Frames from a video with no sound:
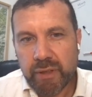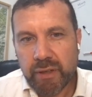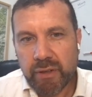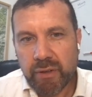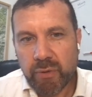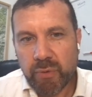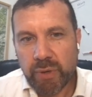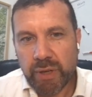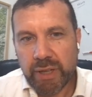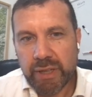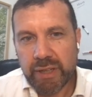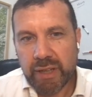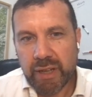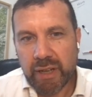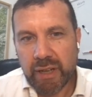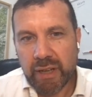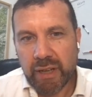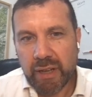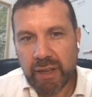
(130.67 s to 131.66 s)

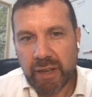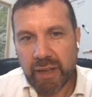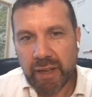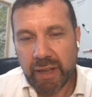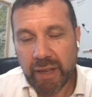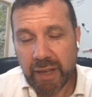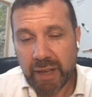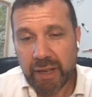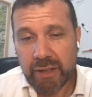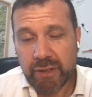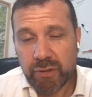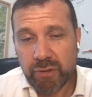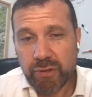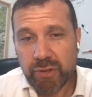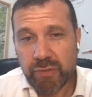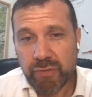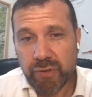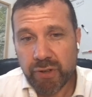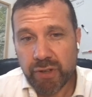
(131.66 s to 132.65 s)
radial head, you
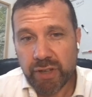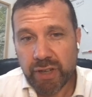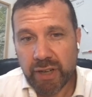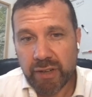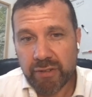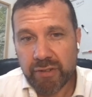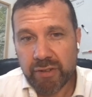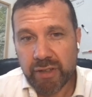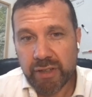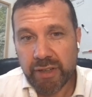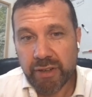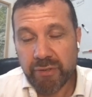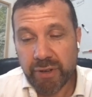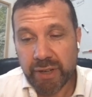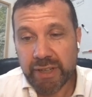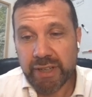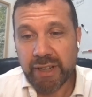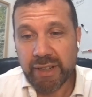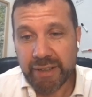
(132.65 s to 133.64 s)
see very nicely a
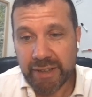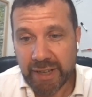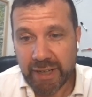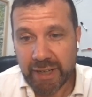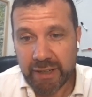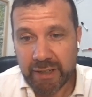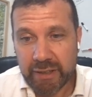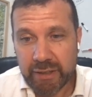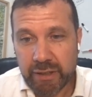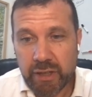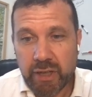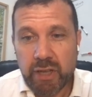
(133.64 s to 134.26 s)
radial neck.